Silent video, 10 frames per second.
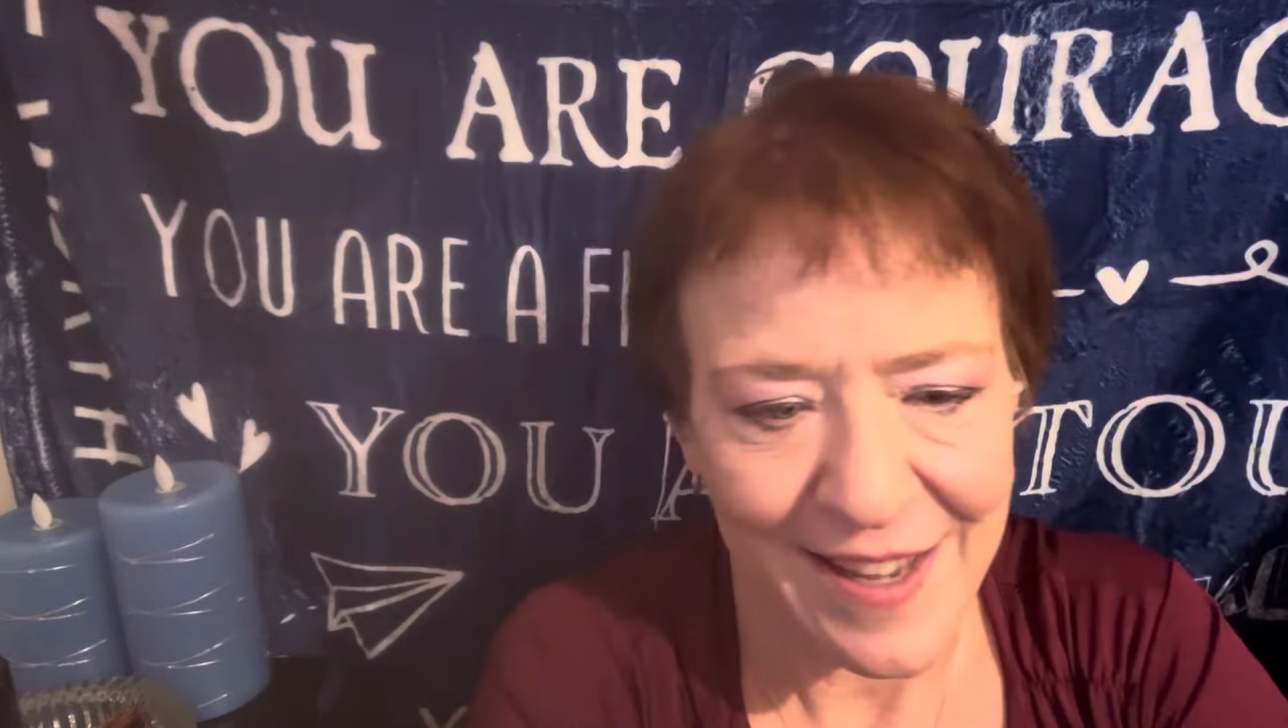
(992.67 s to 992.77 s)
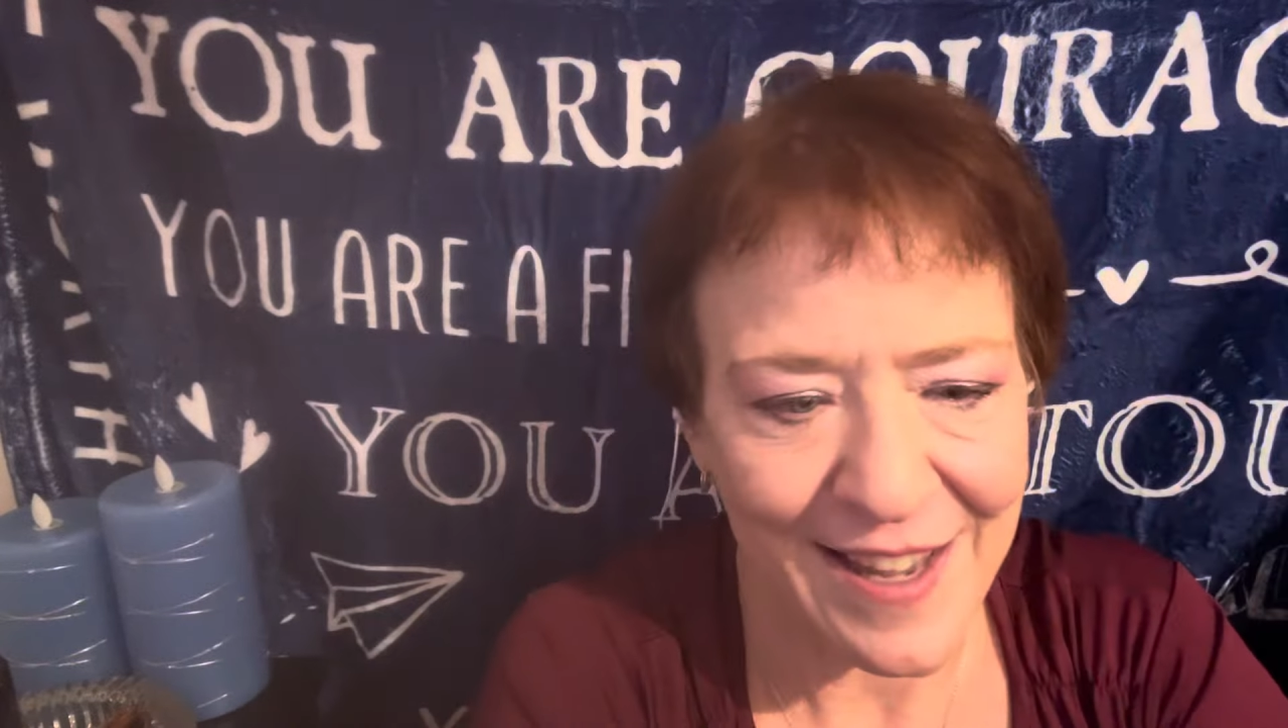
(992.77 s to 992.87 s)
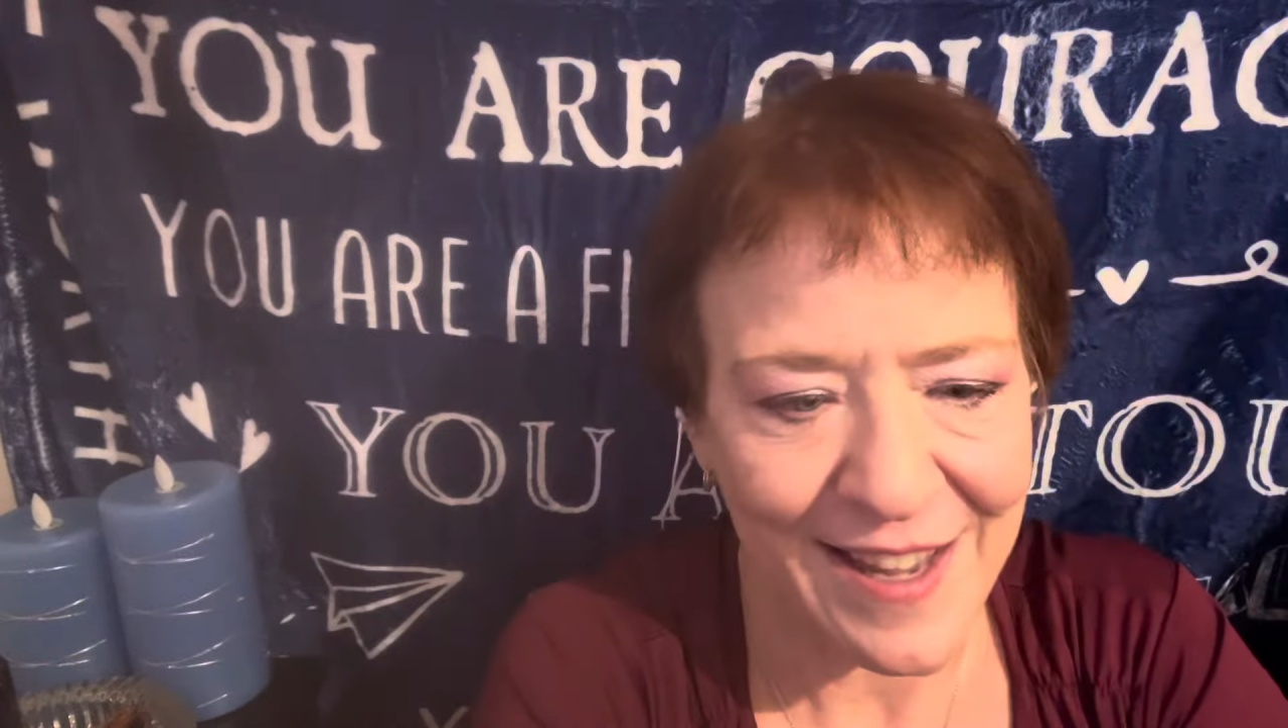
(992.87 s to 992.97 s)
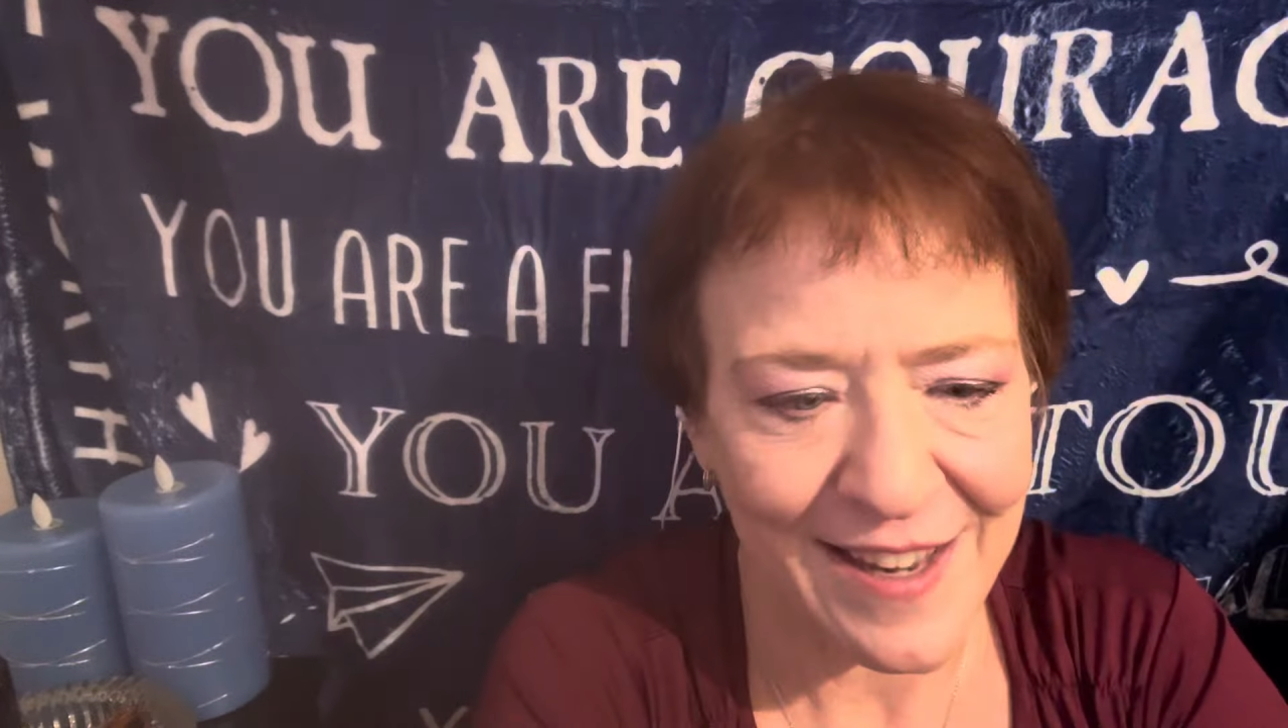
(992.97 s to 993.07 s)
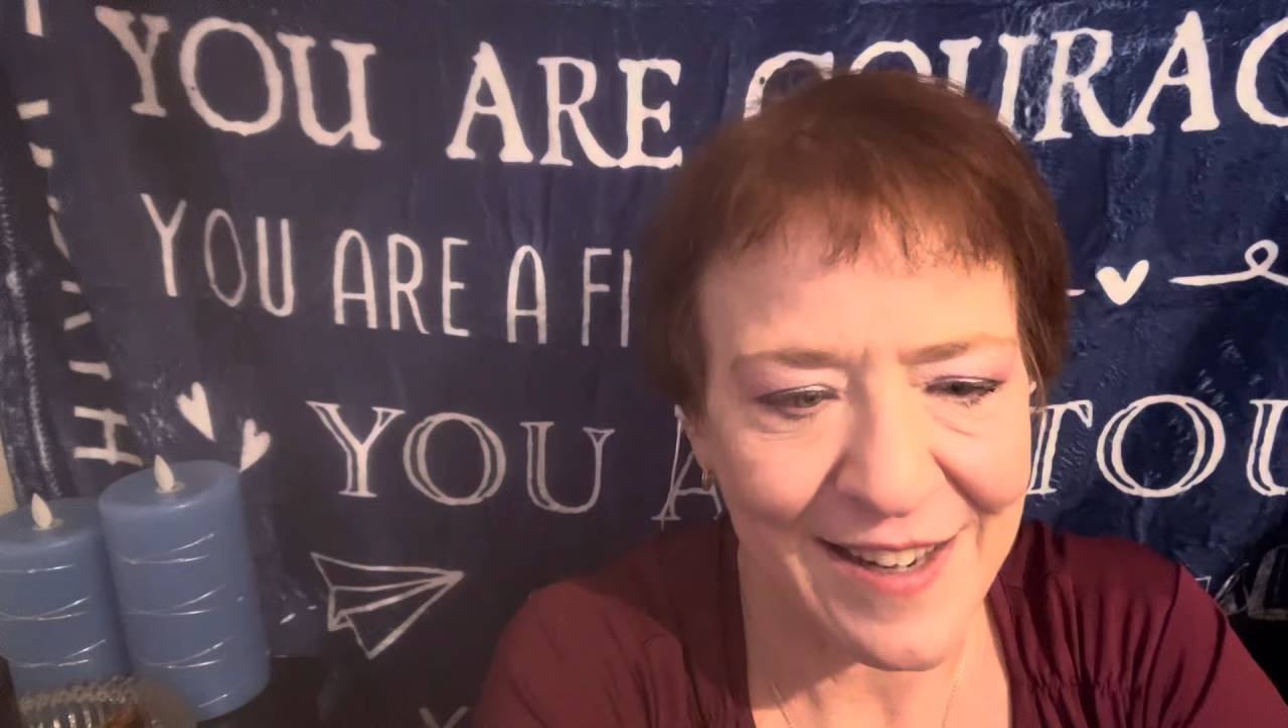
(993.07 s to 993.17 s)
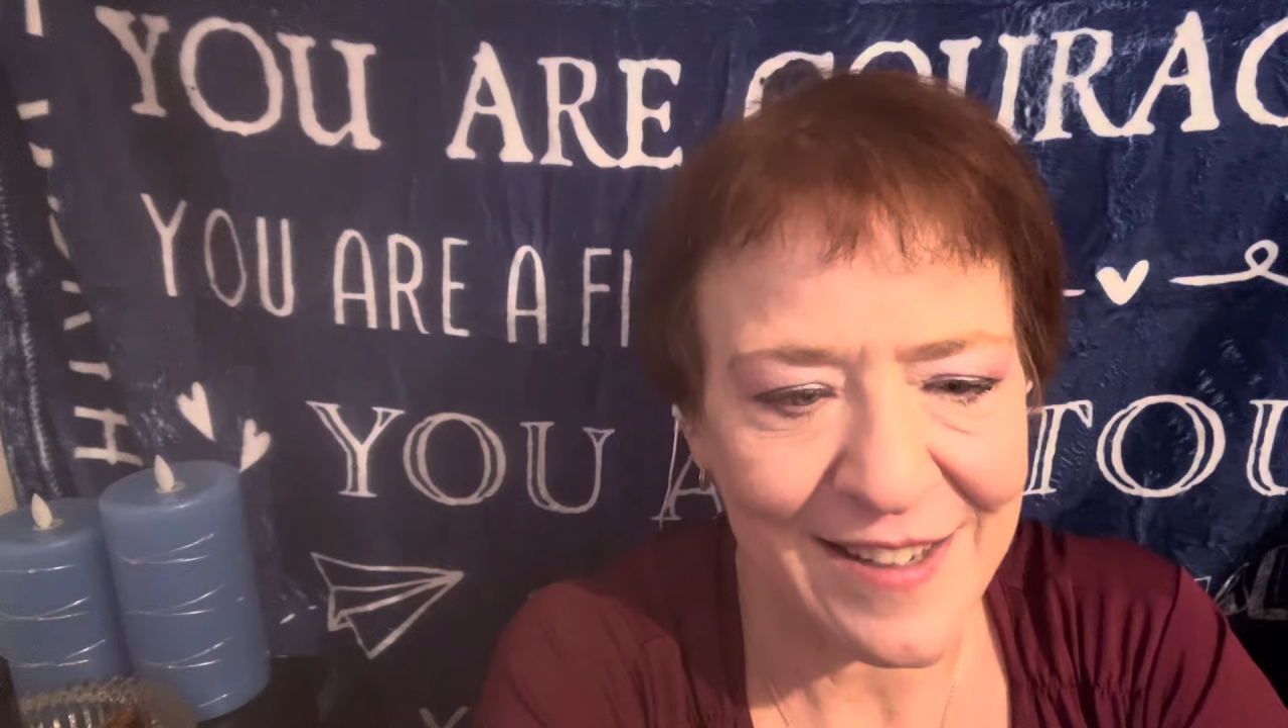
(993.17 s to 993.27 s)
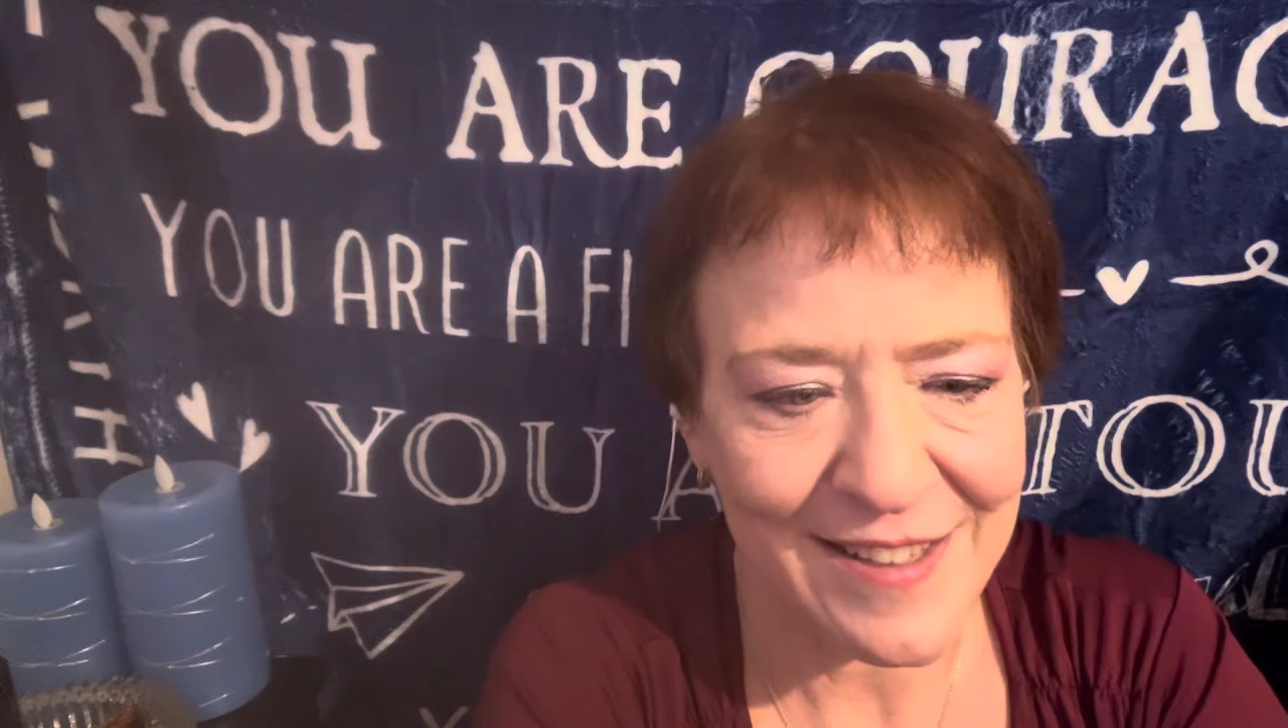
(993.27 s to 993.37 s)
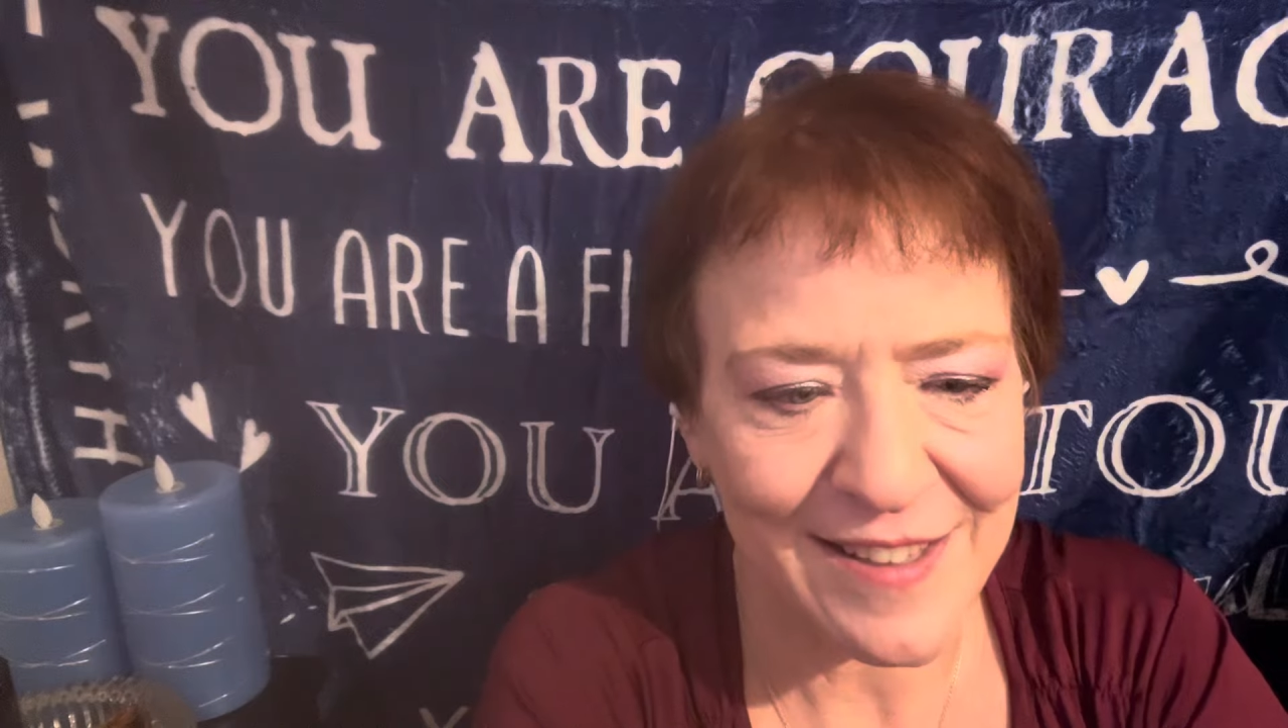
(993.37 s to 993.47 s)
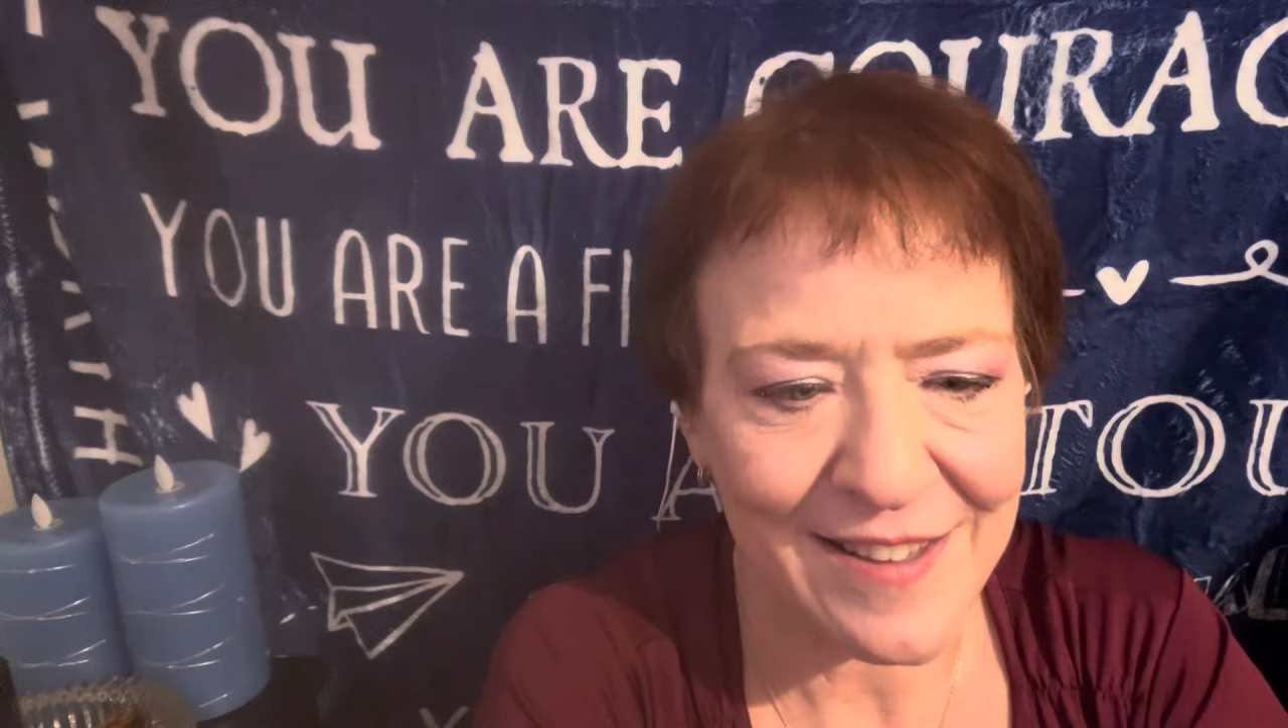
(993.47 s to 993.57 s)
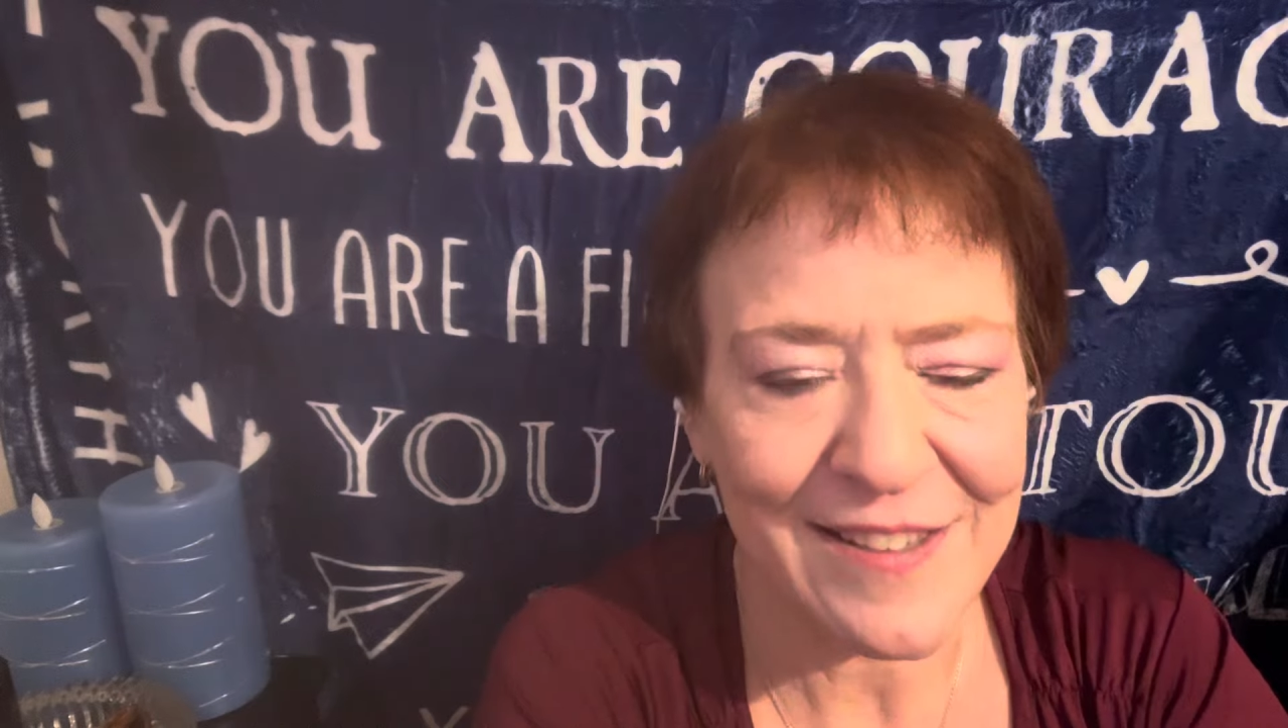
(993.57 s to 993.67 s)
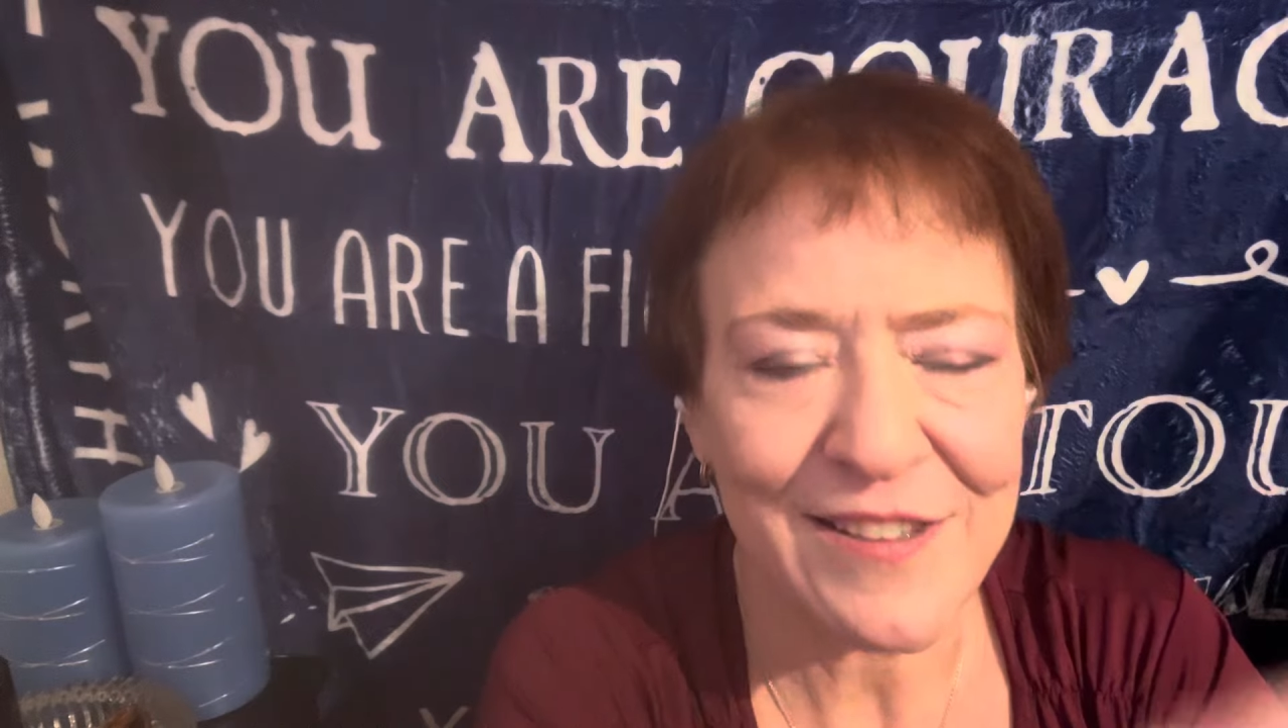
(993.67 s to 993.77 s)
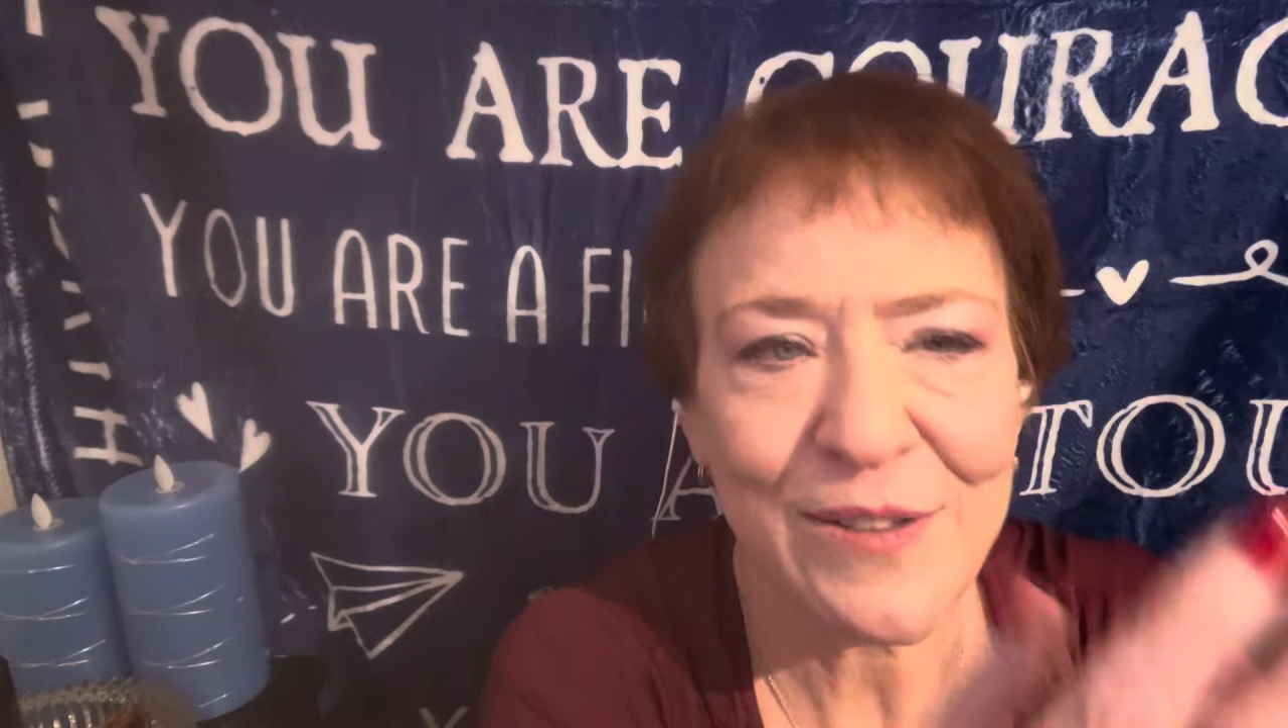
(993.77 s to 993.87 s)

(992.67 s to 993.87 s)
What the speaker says: And this